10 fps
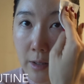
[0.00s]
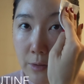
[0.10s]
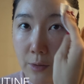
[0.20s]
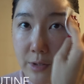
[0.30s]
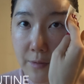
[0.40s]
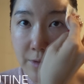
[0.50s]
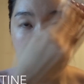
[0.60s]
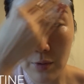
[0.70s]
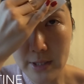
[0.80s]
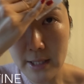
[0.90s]
those of
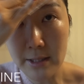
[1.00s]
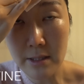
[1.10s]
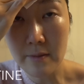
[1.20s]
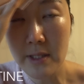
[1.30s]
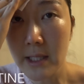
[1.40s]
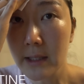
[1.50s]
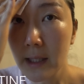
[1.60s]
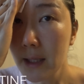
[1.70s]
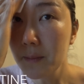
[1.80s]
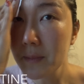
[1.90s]
you with sensitive skin
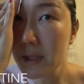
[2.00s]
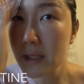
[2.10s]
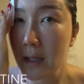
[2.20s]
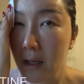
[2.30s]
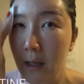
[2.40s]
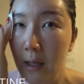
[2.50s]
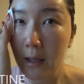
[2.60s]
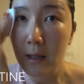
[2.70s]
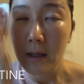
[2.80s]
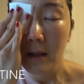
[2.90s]
types.
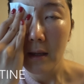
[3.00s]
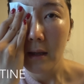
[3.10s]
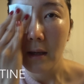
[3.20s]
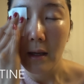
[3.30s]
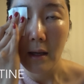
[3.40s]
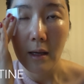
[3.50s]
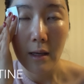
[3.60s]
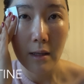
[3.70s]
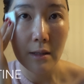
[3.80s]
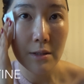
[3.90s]

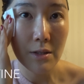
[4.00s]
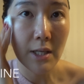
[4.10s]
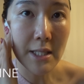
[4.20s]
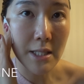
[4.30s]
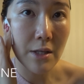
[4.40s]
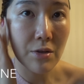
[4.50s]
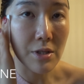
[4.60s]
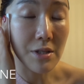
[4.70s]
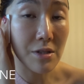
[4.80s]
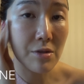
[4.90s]
And you guys can use
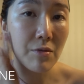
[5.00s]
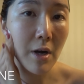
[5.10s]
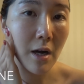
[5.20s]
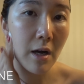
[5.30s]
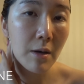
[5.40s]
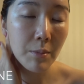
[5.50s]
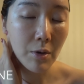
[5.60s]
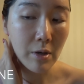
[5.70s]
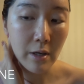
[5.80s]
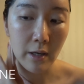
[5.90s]
a scrub
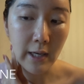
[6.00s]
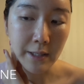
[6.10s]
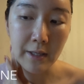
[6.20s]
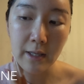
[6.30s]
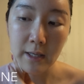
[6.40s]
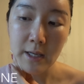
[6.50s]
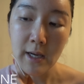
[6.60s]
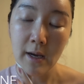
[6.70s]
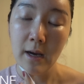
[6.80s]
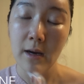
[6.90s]
or any
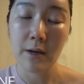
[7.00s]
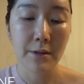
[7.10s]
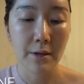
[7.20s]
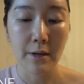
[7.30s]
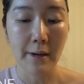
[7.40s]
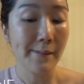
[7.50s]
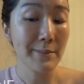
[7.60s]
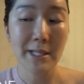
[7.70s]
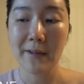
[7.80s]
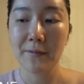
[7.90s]
other
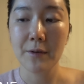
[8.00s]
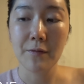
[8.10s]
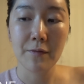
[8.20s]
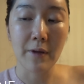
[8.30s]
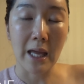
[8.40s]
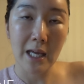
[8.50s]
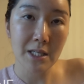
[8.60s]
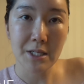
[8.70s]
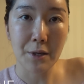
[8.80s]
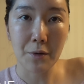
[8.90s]
type of
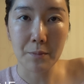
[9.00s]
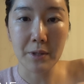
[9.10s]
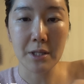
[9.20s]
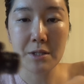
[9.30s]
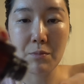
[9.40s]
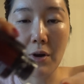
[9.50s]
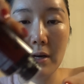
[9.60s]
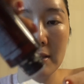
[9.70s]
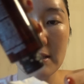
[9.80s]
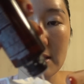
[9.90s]
AHA or BH
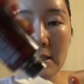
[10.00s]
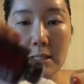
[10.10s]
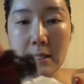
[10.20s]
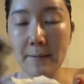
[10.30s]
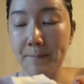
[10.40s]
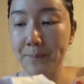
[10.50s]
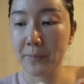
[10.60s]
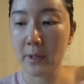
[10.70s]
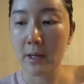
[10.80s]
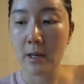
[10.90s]
product,
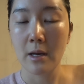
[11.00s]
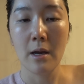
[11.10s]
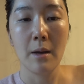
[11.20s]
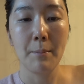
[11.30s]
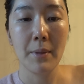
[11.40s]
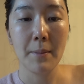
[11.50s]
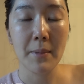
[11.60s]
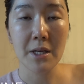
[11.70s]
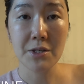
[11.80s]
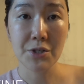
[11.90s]
but
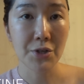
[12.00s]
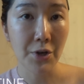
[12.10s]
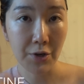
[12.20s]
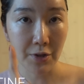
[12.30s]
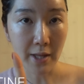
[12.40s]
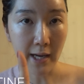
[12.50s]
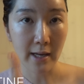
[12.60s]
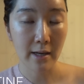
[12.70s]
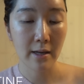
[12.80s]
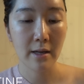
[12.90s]
make sure that